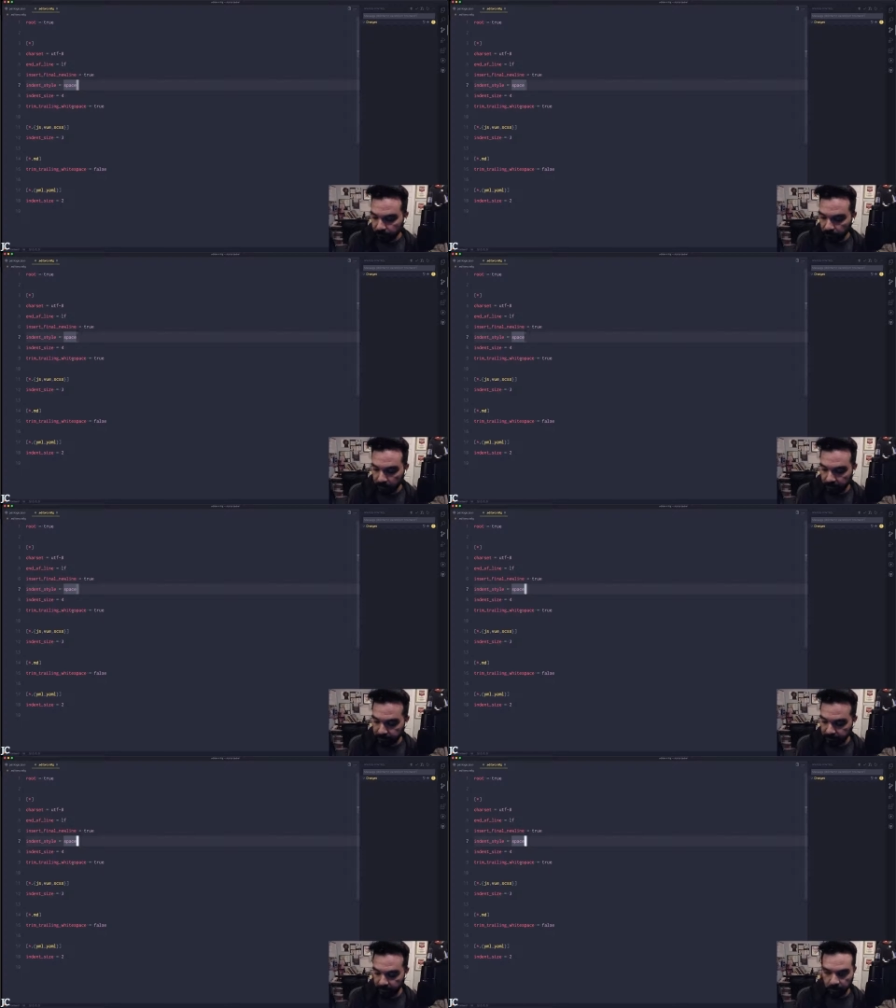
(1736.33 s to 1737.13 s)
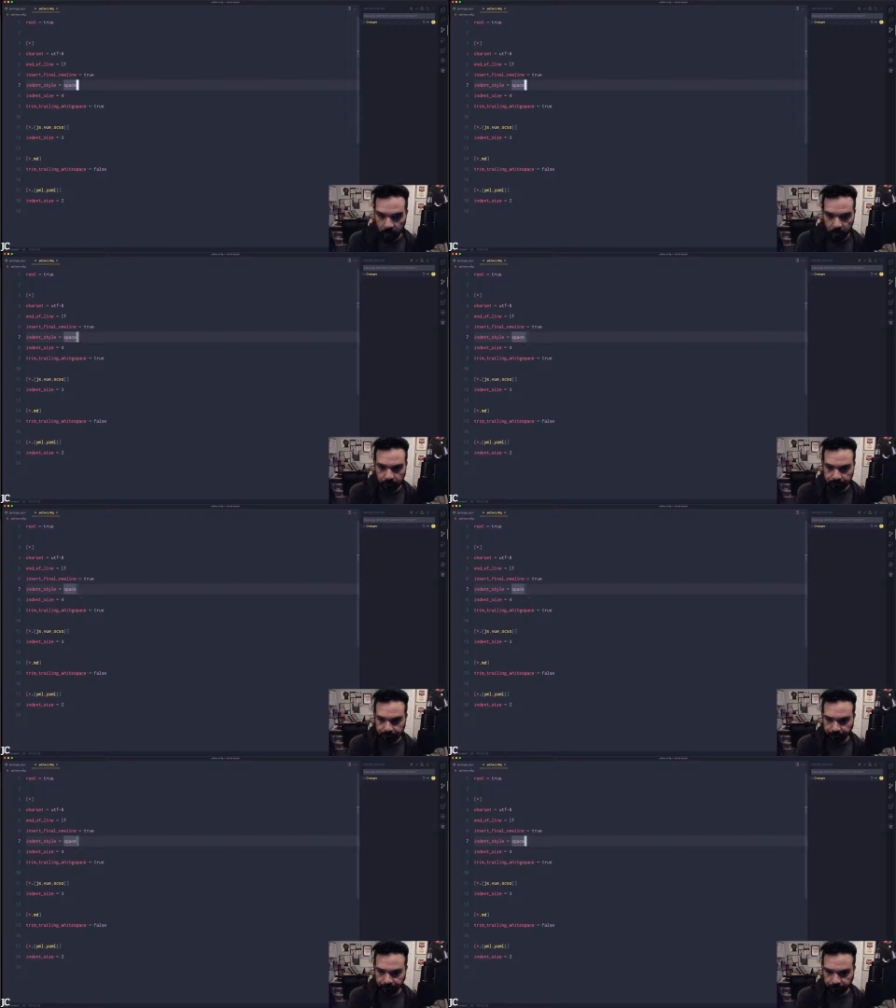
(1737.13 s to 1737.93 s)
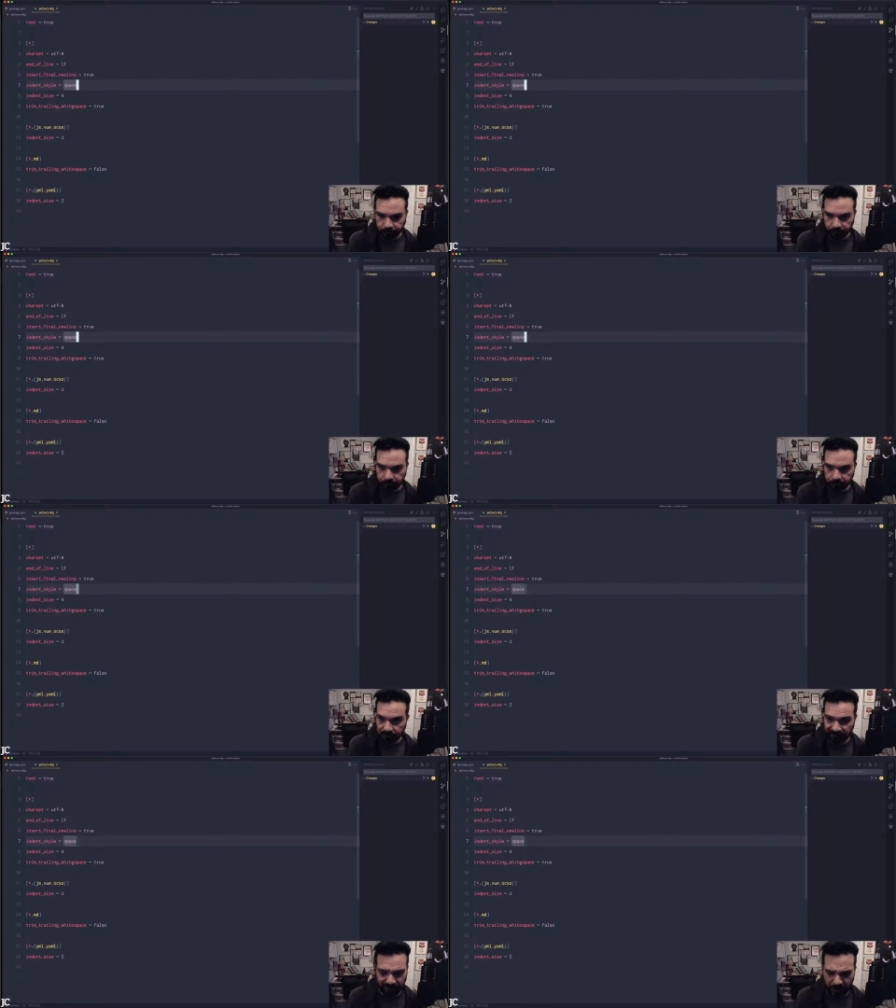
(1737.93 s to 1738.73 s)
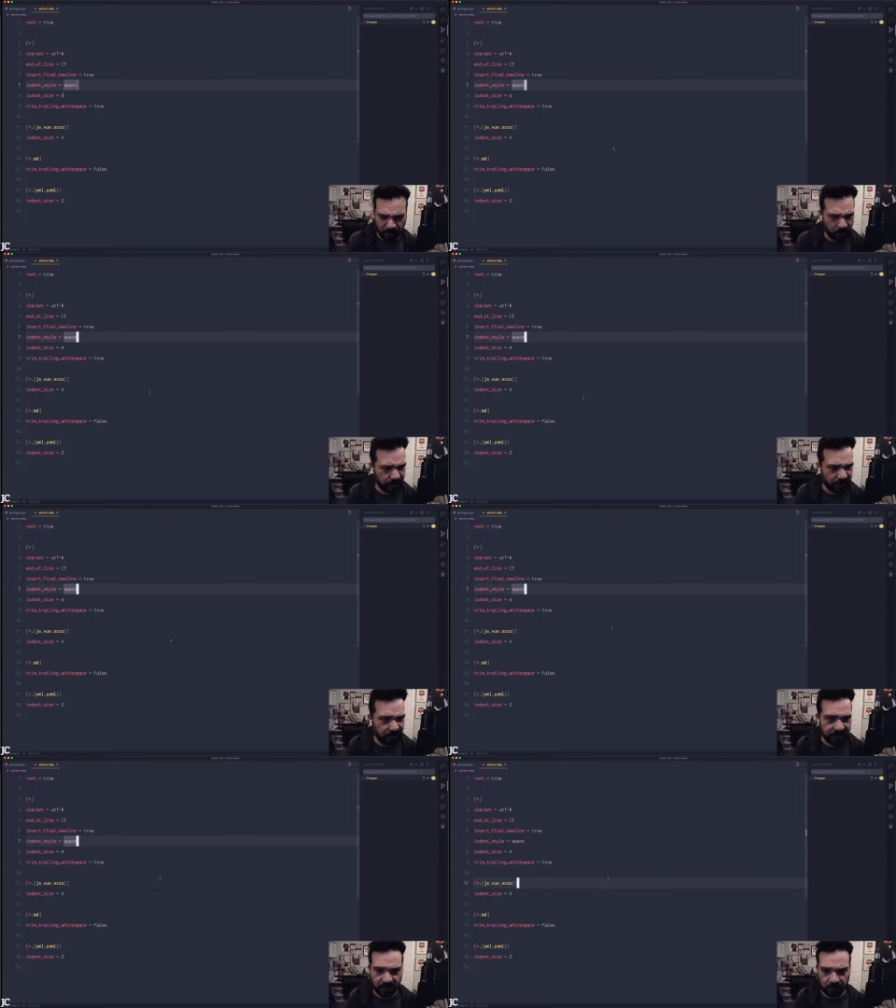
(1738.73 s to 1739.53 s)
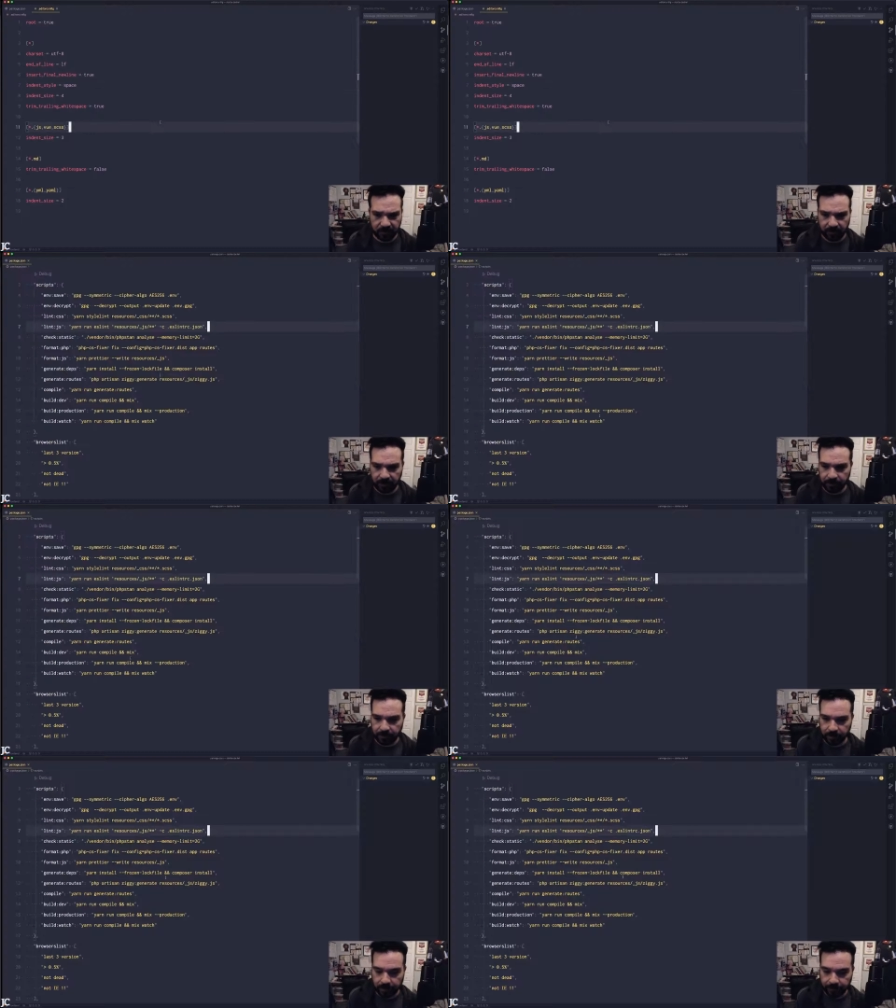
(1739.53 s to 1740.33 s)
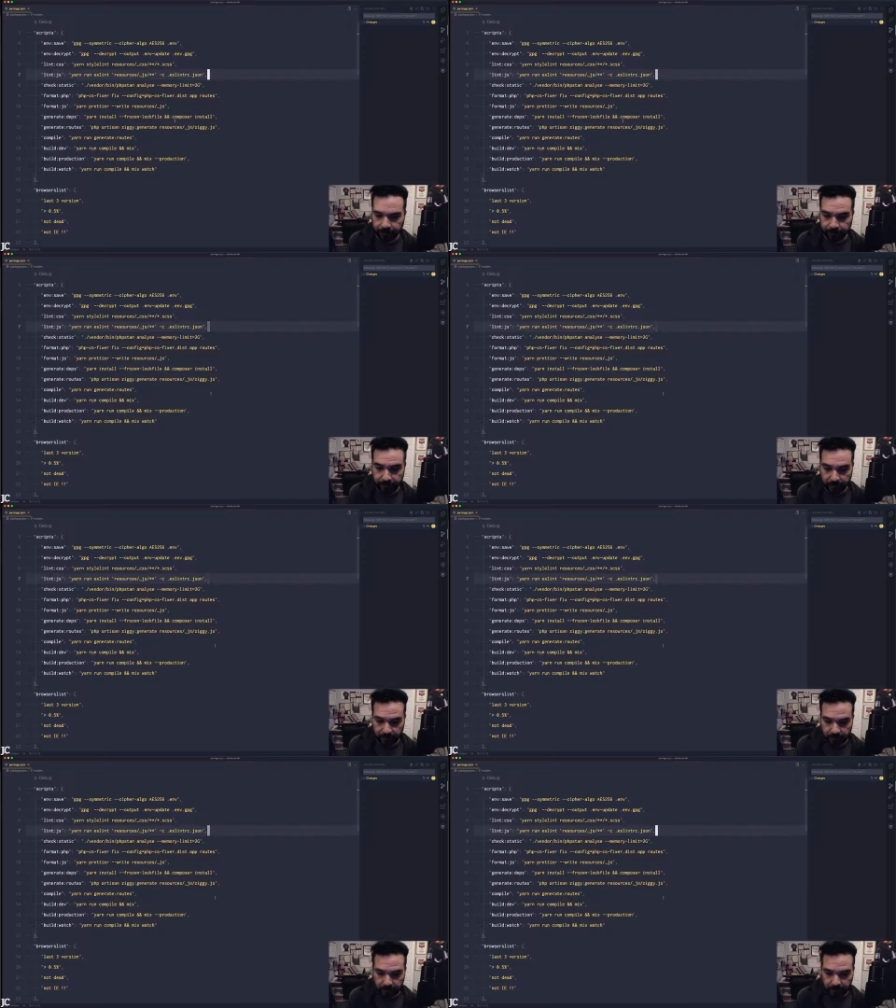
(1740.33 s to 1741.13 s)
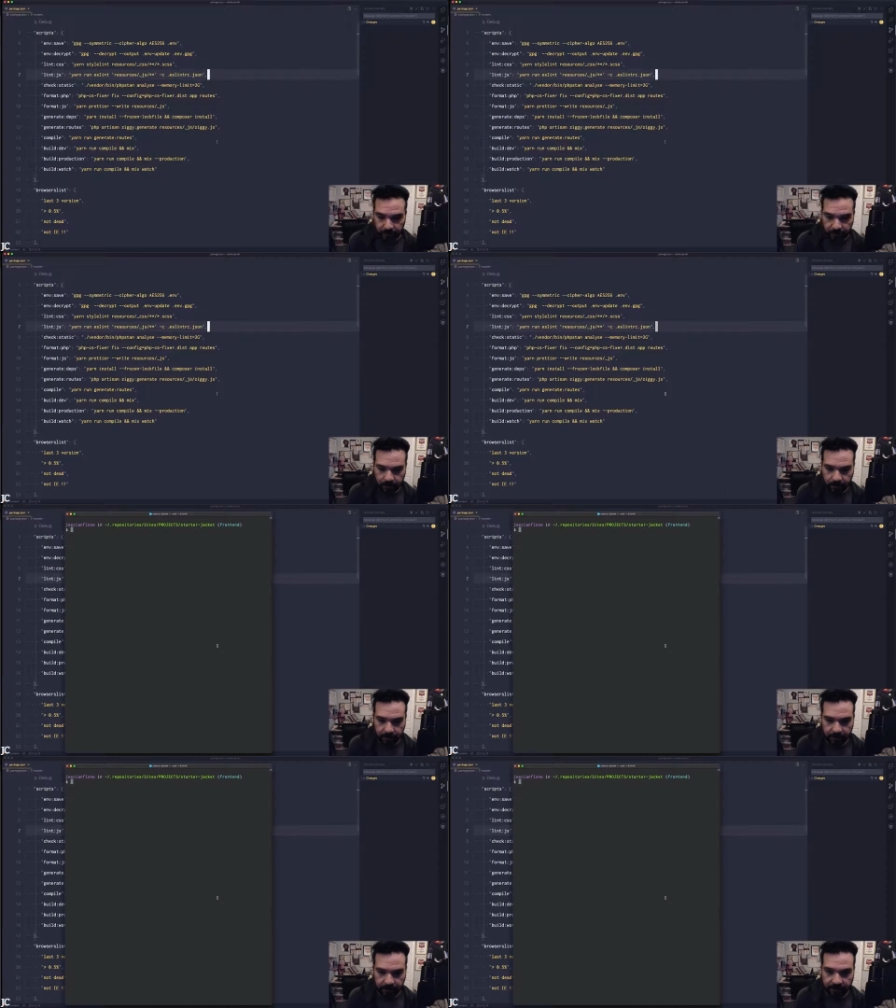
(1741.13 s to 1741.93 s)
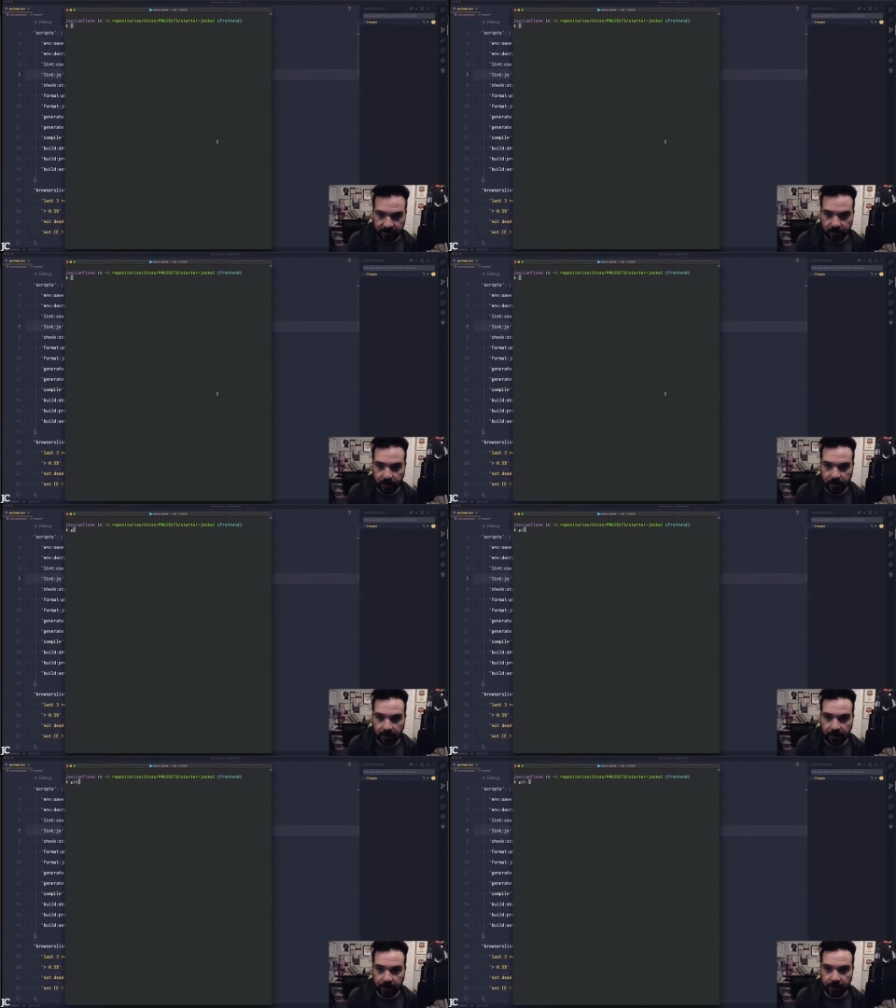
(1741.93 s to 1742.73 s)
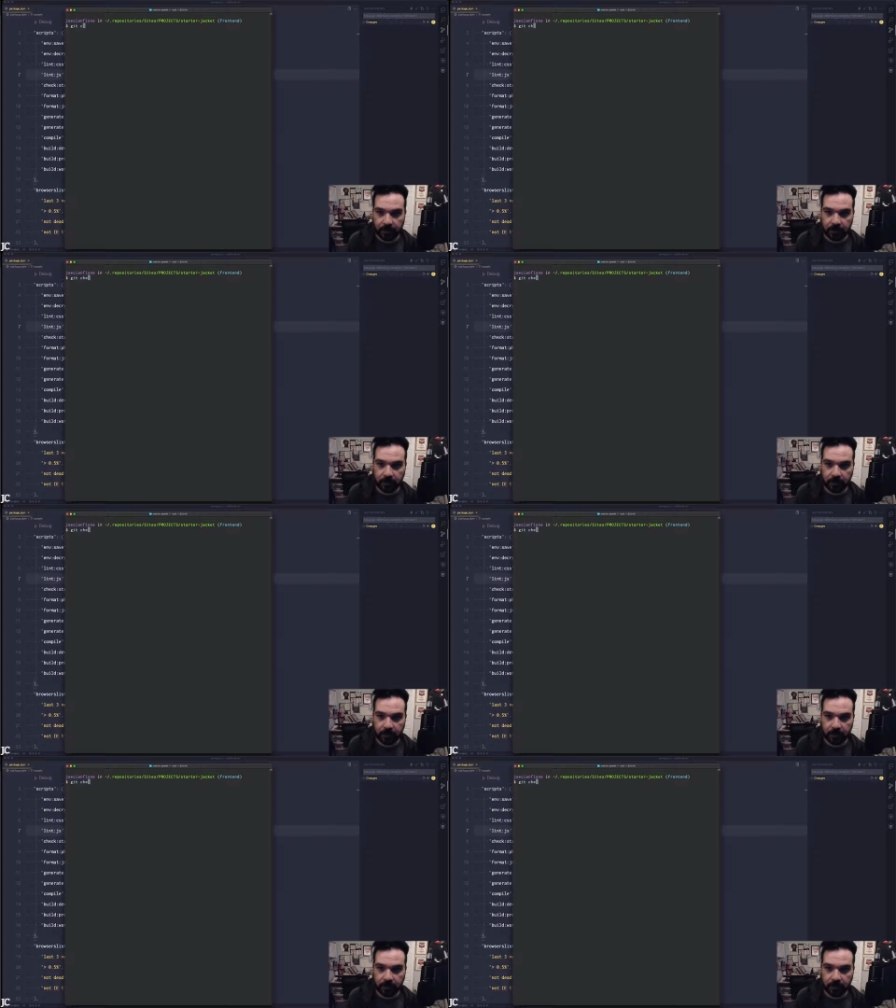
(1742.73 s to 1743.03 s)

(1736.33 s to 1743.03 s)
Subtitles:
All right, so that was weird that this thing was my problem, but okay. So, all right, now let's do a git